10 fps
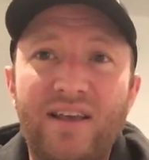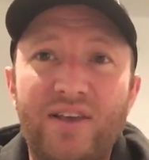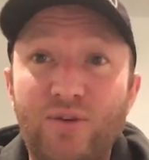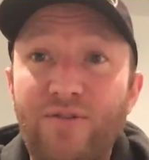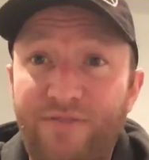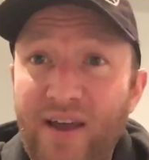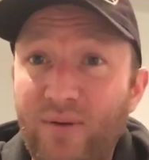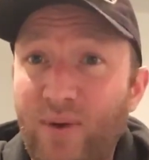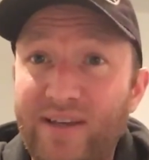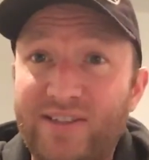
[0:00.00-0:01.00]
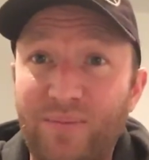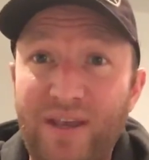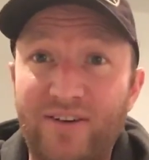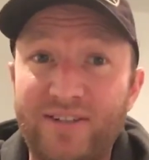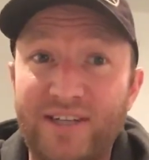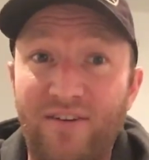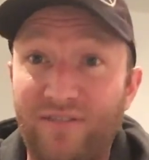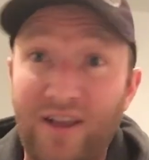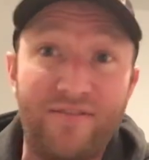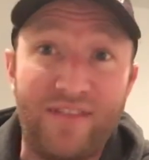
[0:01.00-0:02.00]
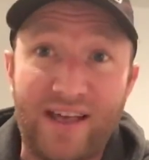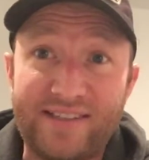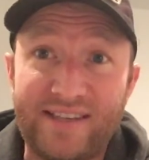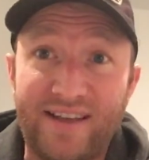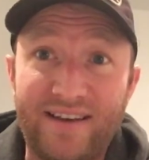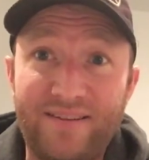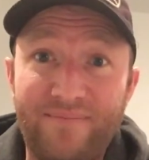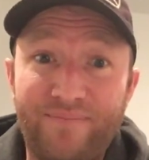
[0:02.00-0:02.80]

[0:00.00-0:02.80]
you'll find ways to make yourself love that side.